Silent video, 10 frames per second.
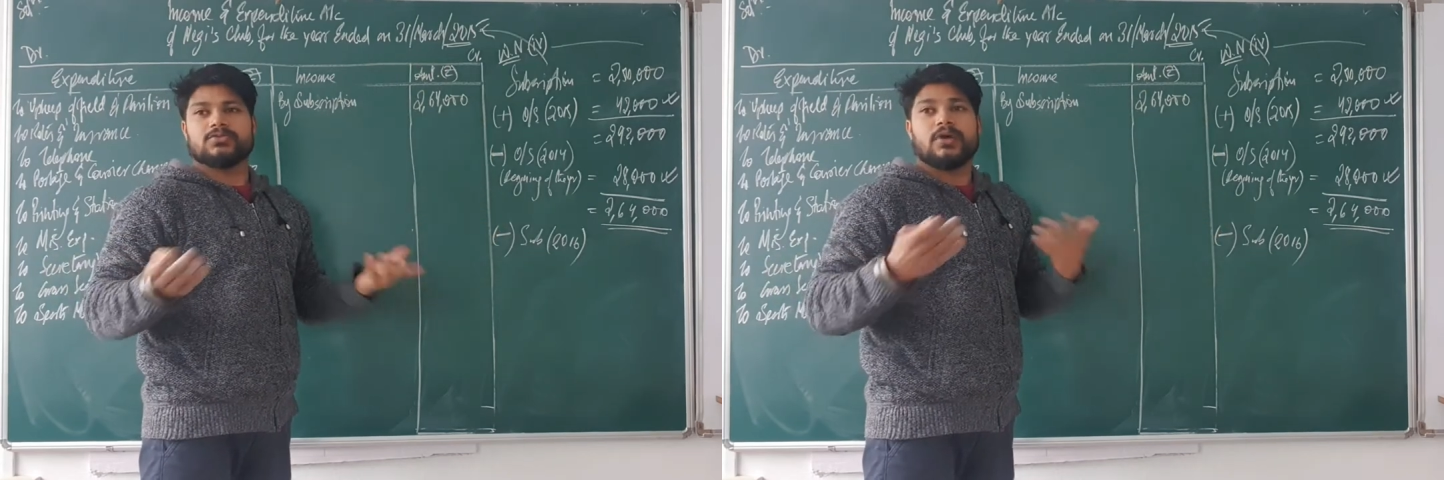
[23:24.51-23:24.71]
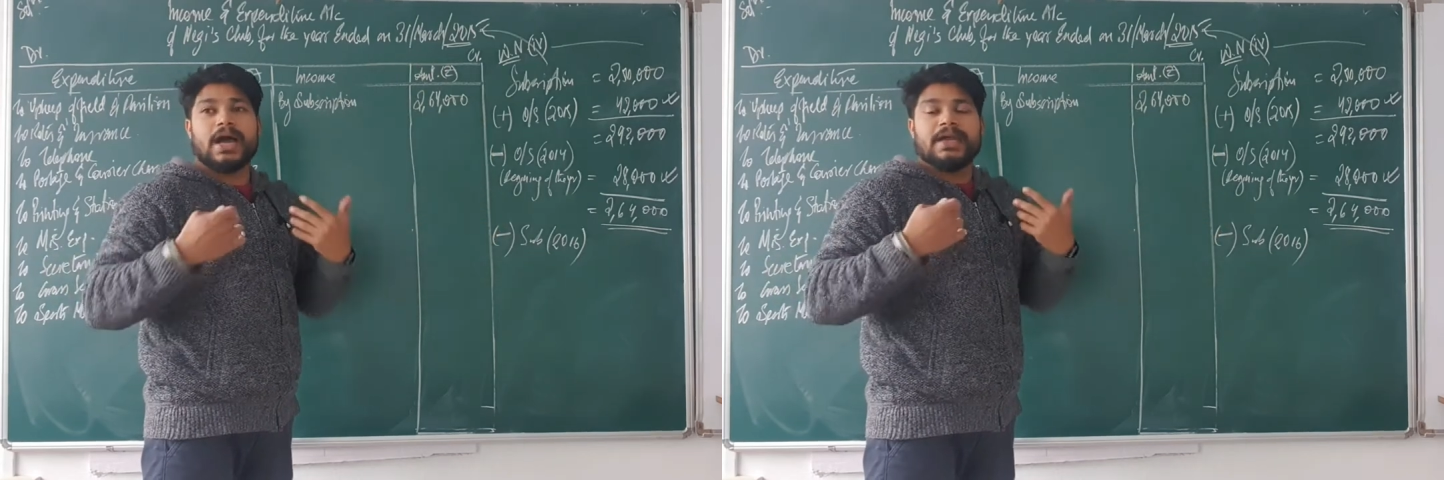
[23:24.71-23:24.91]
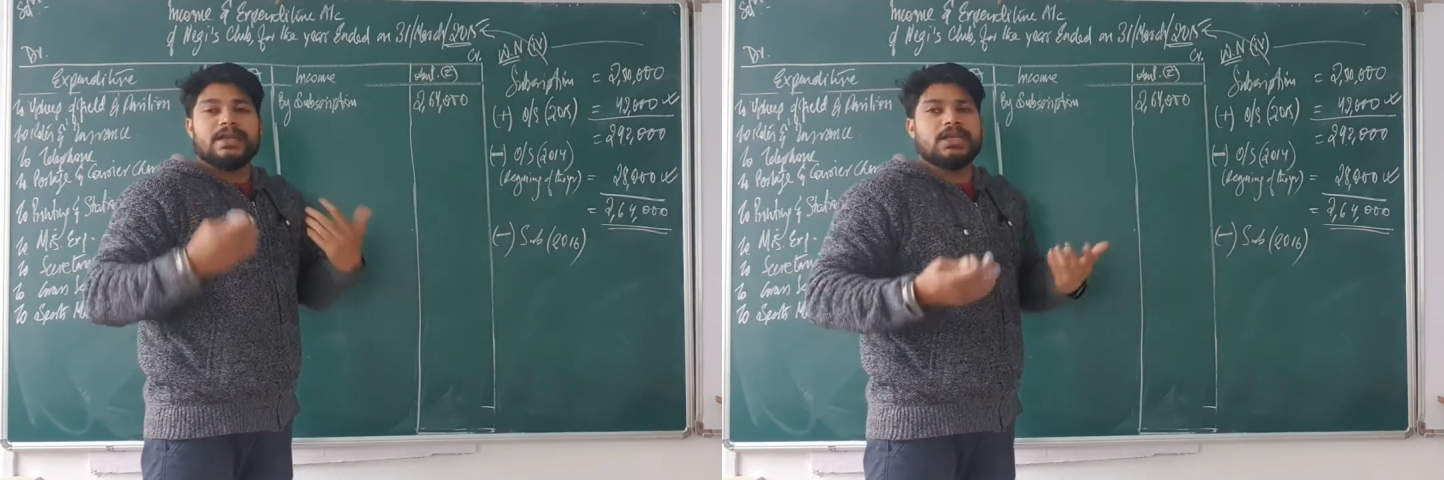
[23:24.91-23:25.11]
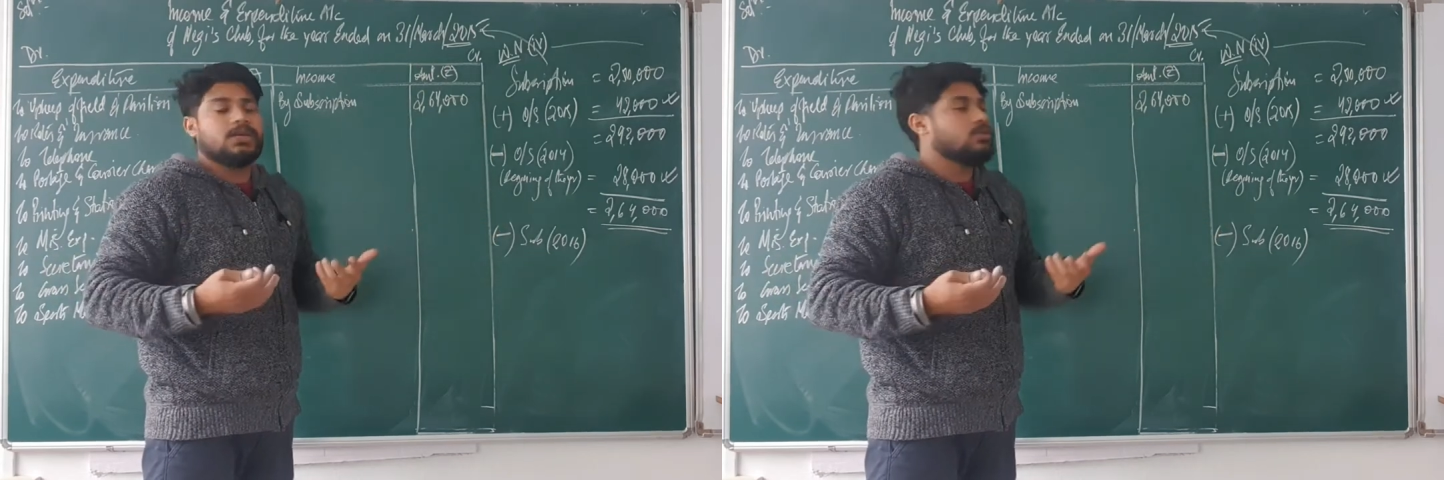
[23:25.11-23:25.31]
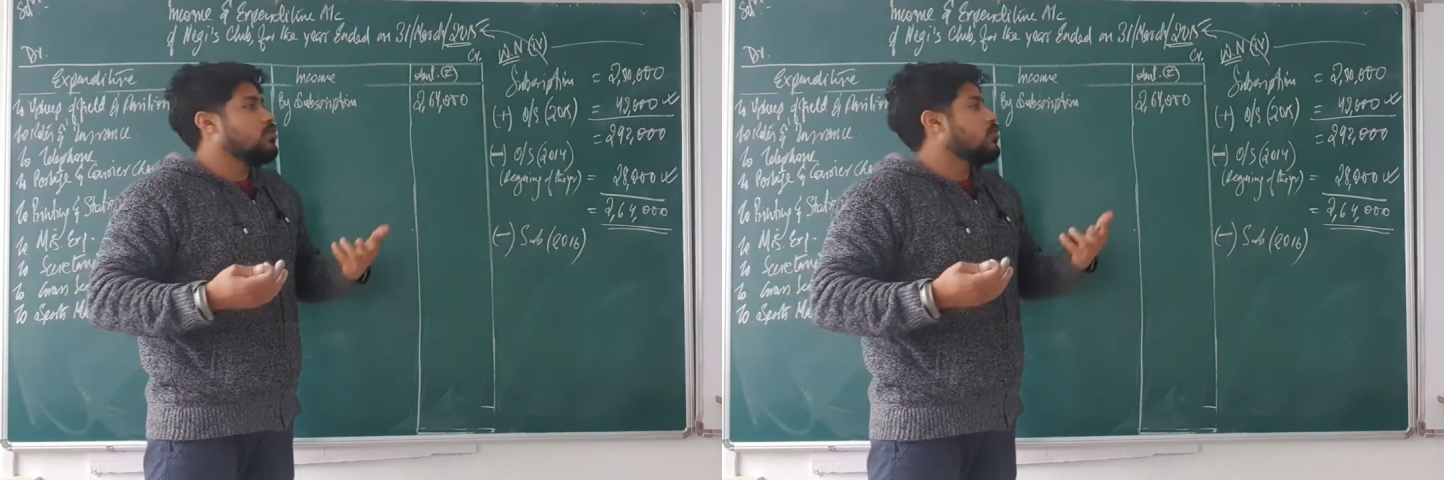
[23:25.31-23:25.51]
So I
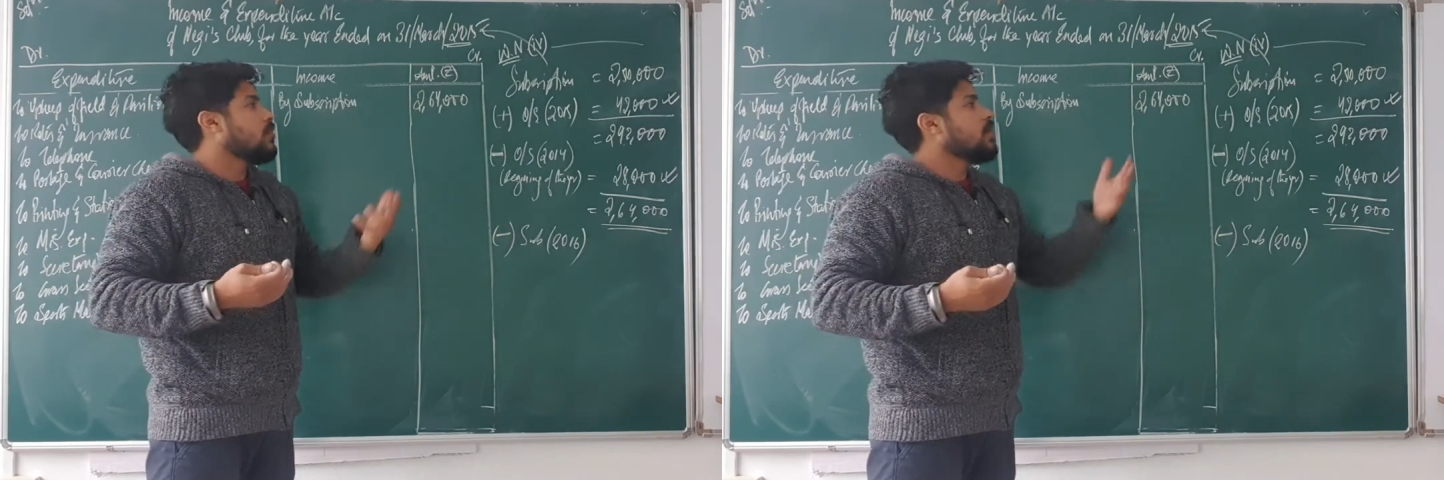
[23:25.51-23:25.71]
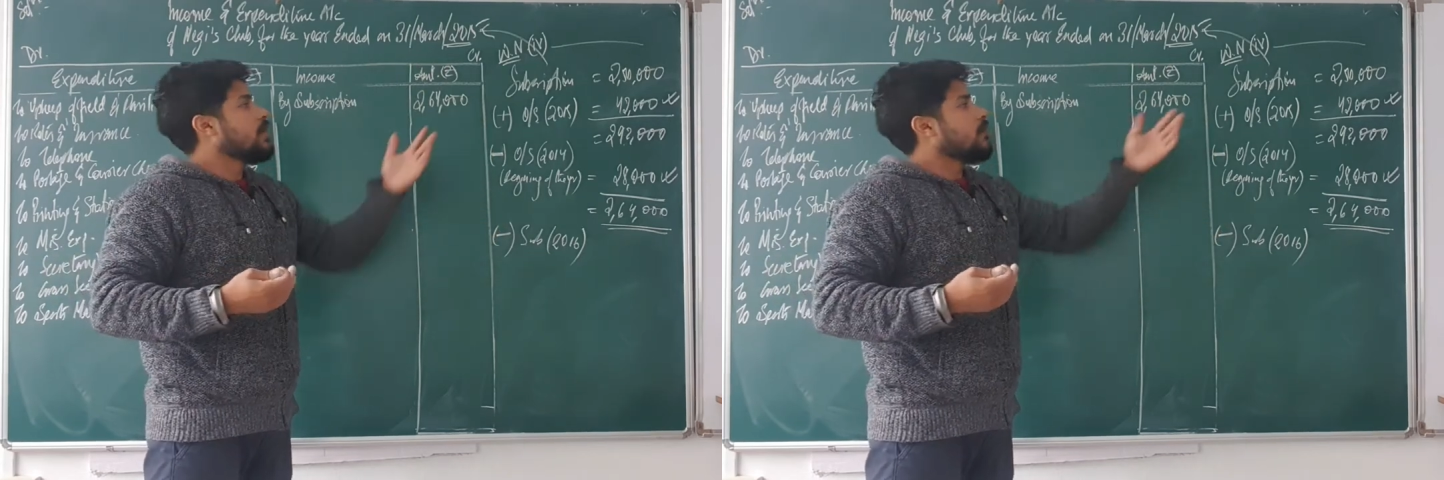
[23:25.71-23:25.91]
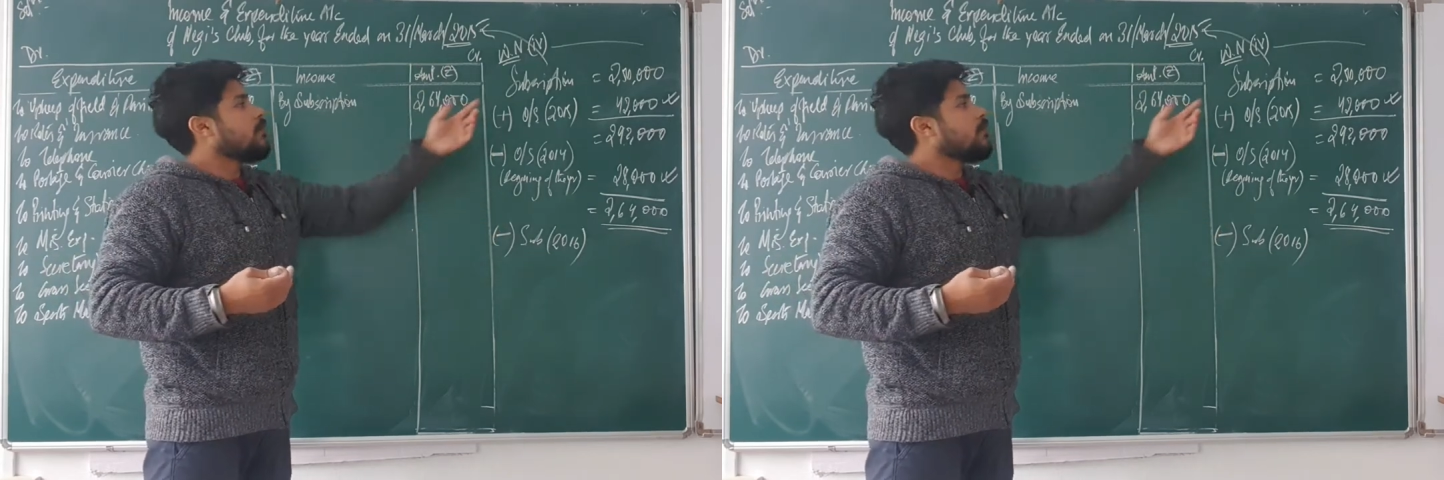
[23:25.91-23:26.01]
need to know